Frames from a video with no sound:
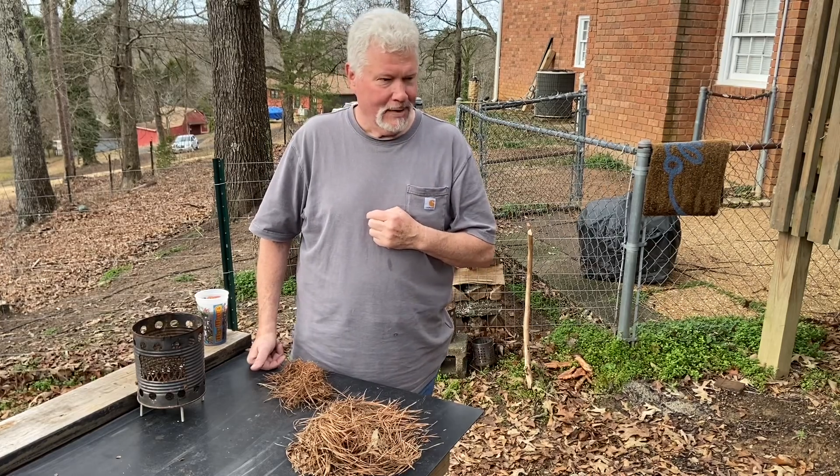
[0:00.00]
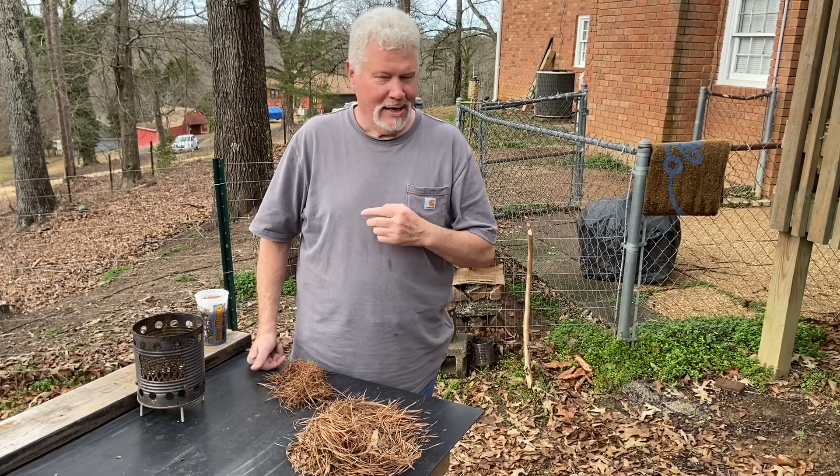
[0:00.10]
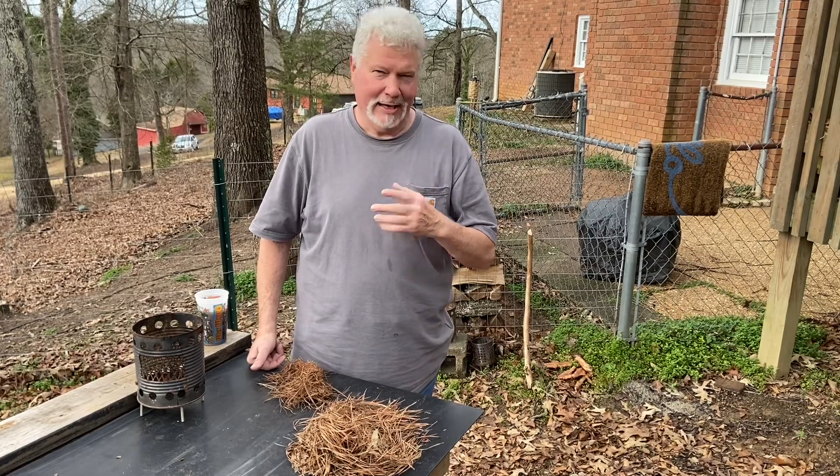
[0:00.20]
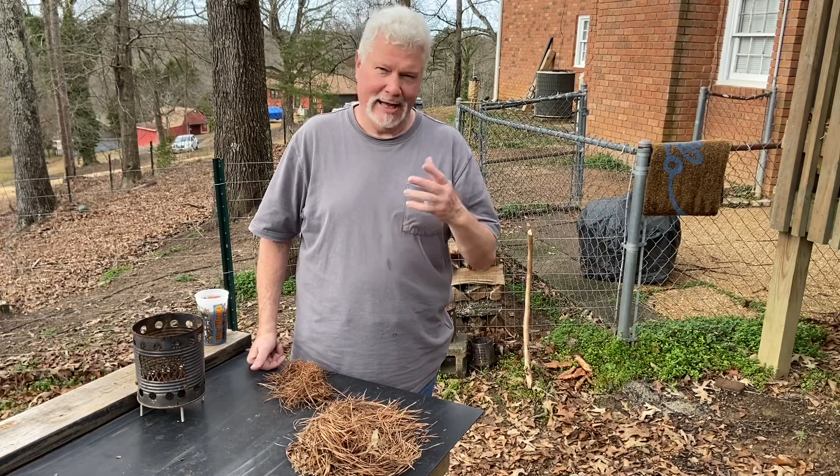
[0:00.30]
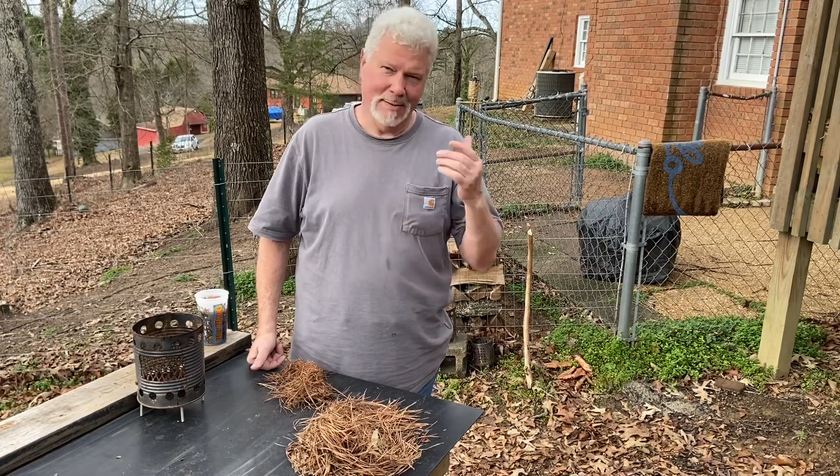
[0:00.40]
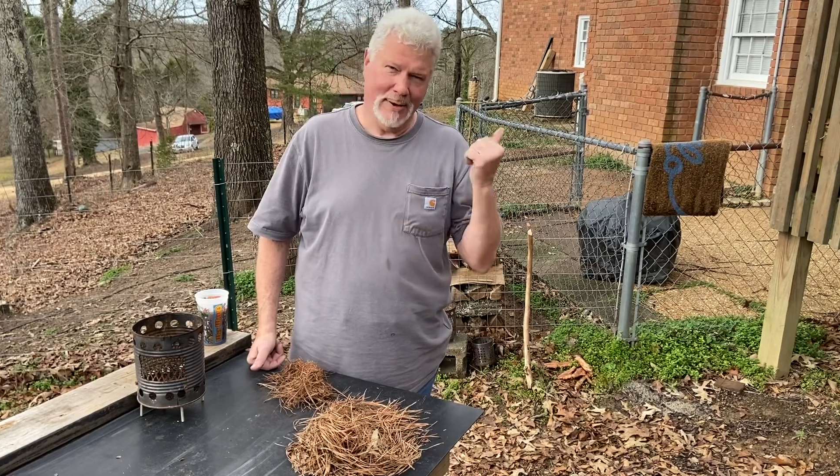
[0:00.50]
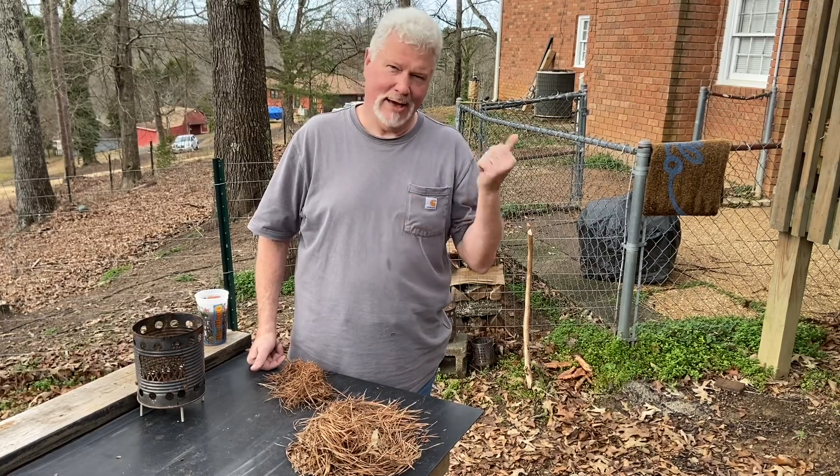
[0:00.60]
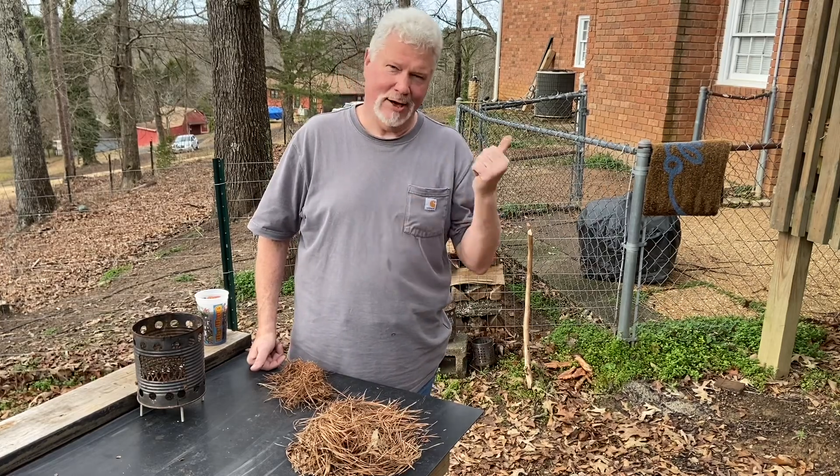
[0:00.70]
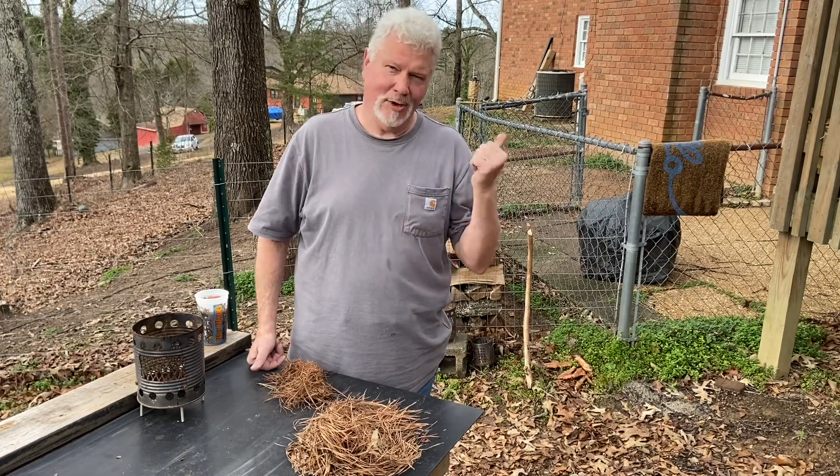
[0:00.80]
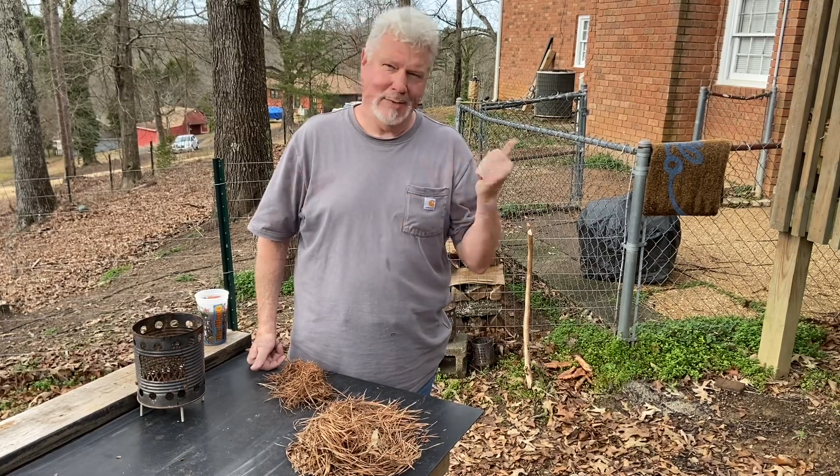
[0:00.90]
came back
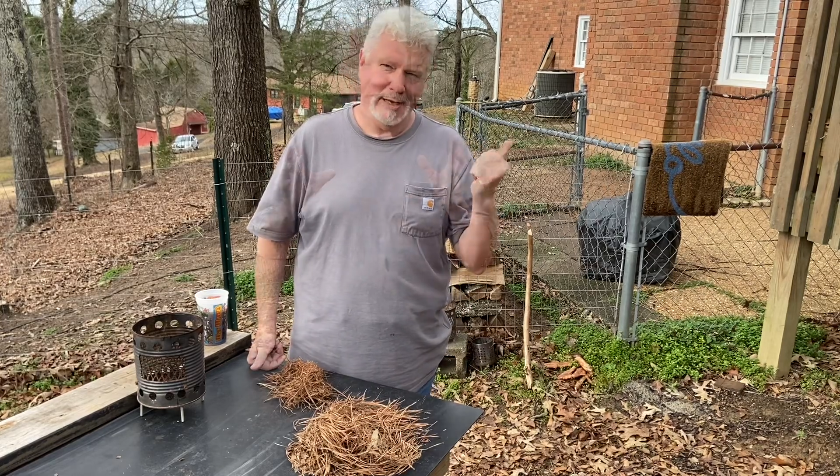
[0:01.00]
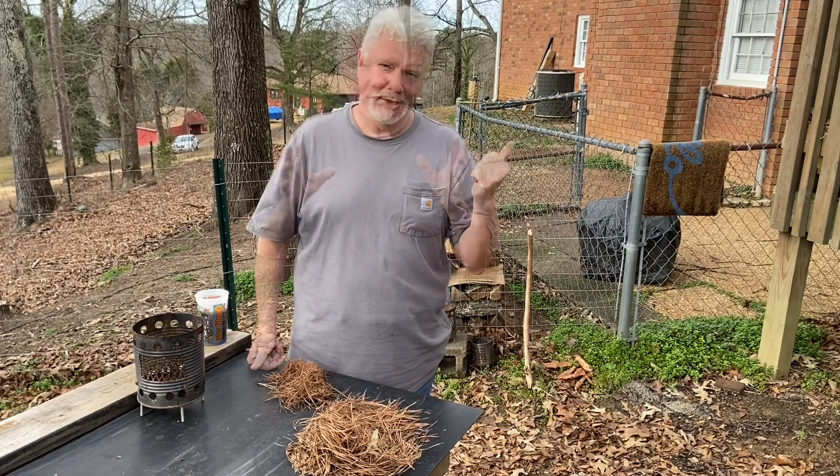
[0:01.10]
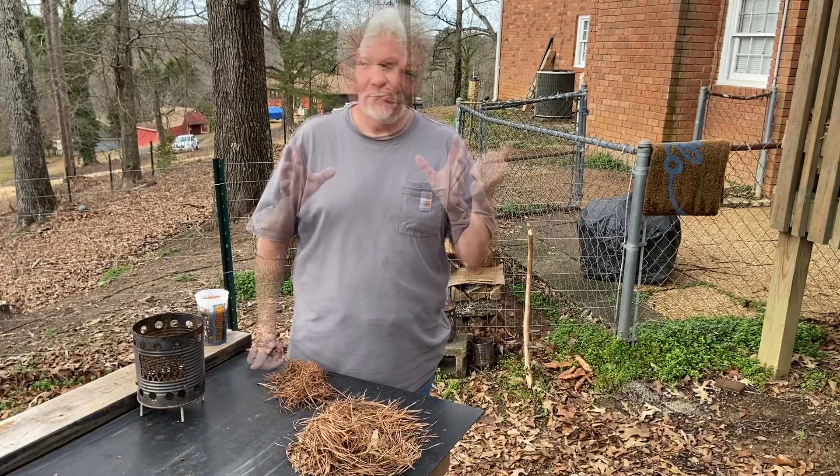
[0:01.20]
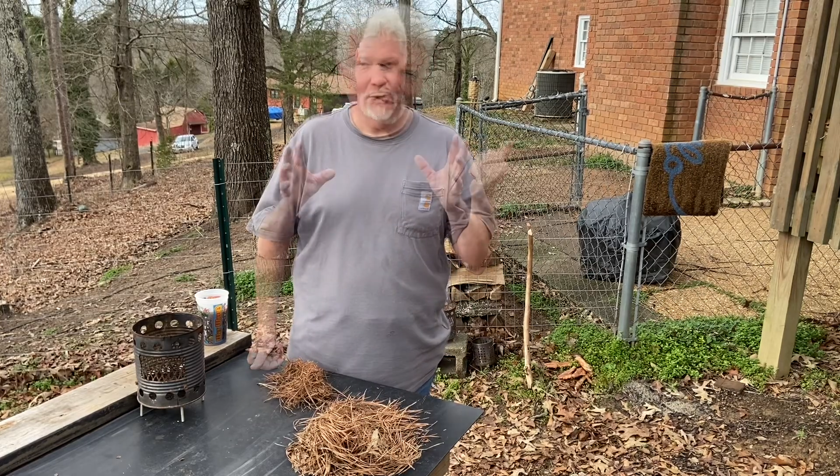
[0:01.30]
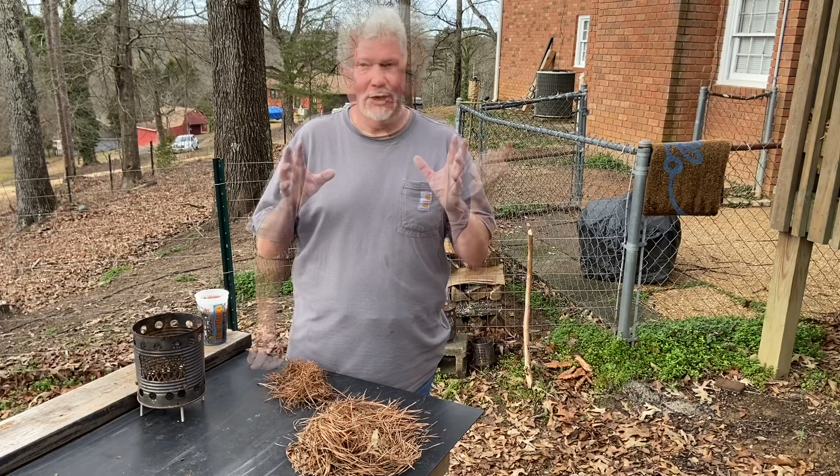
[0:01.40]
home, eat a little, want